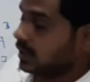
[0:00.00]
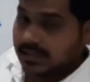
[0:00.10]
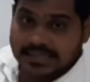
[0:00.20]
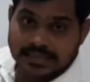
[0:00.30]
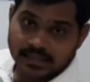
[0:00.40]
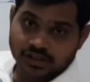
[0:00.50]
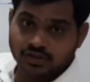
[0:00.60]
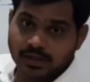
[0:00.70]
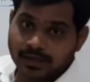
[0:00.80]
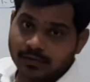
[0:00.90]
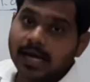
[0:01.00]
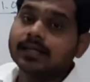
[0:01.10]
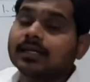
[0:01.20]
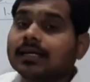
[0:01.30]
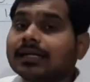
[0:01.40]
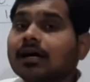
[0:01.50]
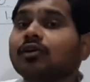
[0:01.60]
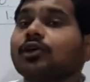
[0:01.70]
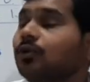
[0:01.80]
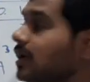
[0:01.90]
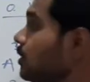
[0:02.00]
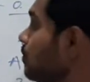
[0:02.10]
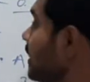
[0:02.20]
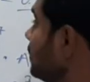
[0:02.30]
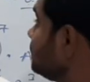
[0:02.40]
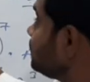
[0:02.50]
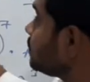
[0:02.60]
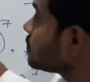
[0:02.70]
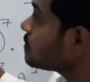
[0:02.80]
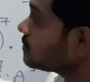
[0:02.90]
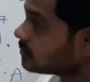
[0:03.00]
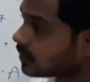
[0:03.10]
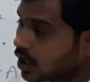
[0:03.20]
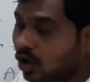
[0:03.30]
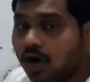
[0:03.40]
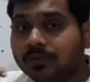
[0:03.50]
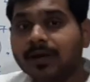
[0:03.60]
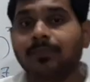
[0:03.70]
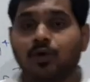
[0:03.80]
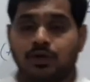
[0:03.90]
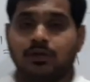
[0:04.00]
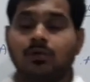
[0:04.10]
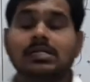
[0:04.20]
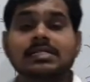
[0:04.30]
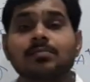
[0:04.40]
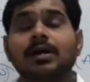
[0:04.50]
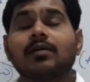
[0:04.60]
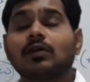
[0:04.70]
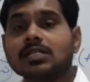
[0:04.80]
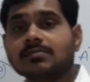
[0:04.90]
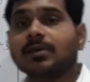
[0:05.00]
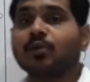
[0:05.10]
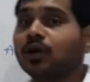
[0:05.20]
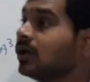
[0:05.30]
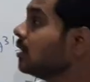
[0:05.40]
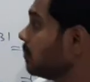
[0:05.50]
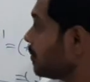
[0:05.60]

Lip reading: is it understood now? I think now you may got my point. What is my point? My